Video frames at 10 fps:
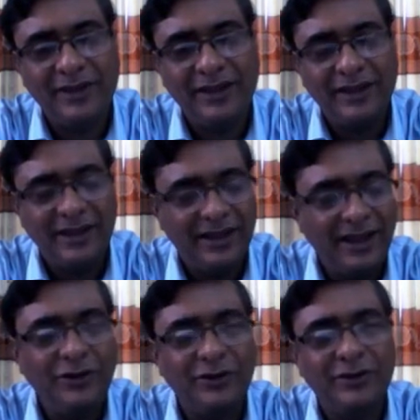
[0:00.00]

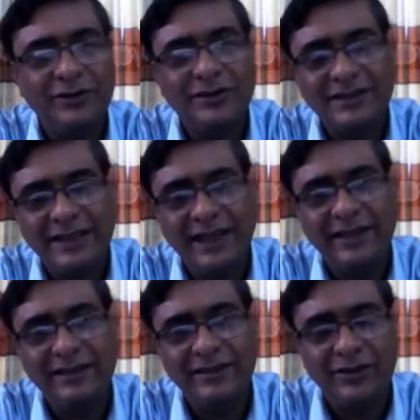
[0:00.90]
Eliot
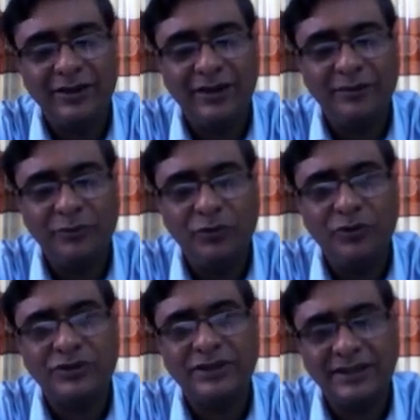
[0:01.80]
said,
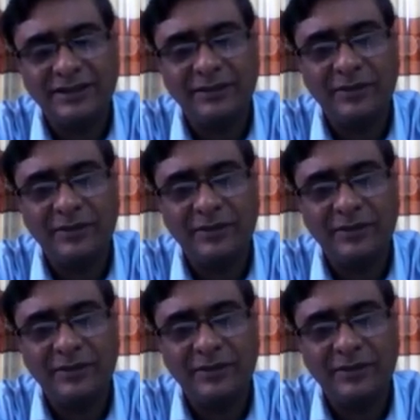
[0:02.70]
proposed is